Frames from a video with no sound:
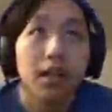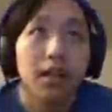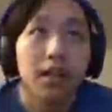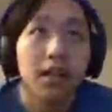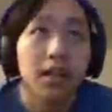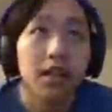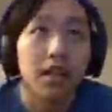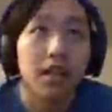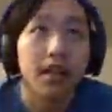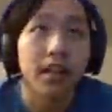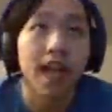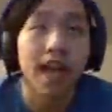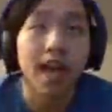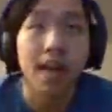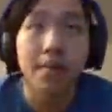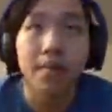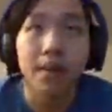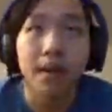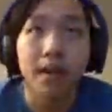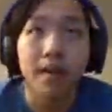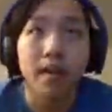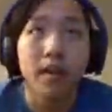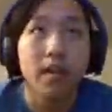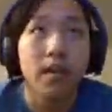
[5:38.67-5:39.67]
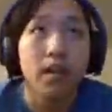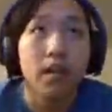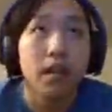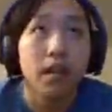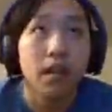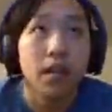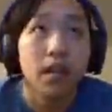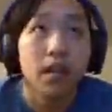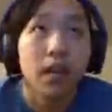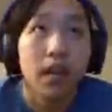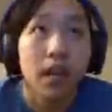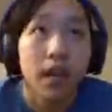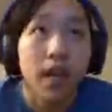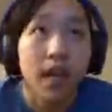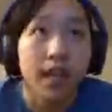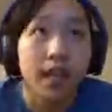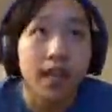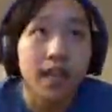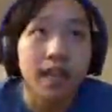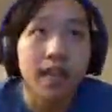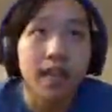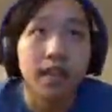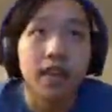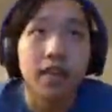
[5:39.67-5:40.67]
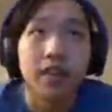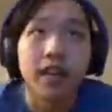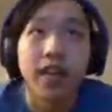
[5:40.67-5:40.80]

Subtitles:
You little camper. And you little